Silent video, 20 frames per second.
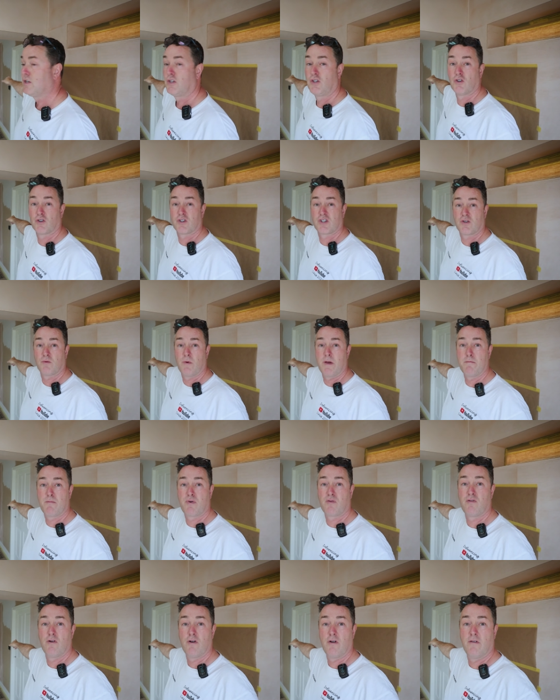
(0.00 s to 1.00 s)
just to
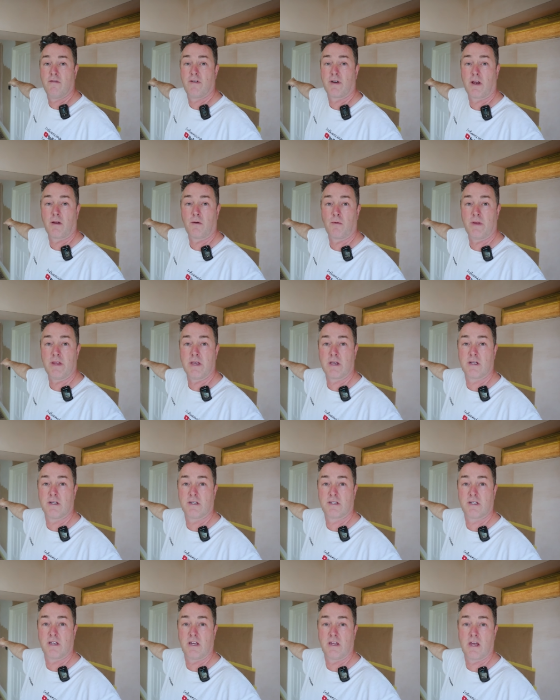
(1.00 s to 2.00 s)
improve, I don't know if you can
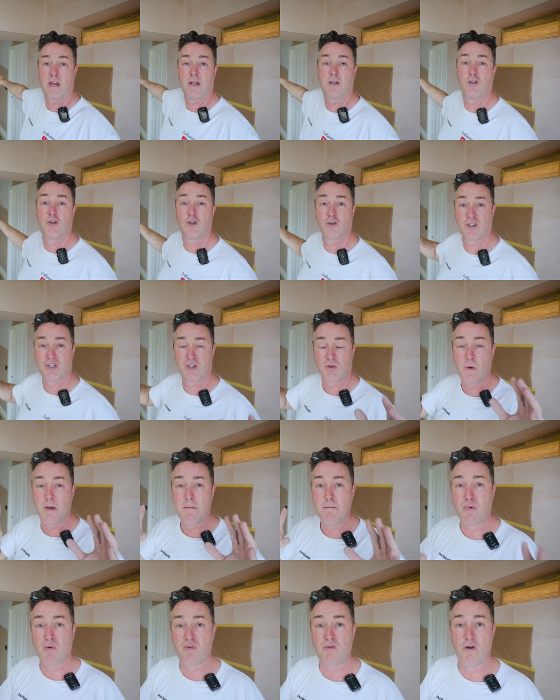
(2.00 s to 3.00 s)
see that, just to
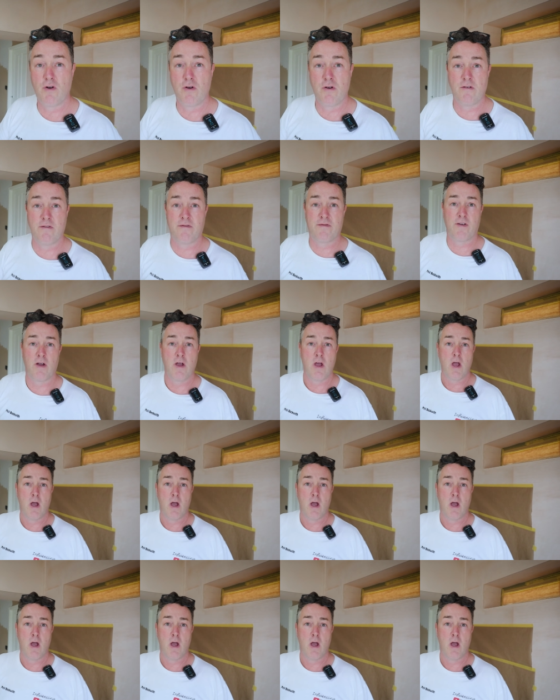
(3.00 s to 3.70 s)
improve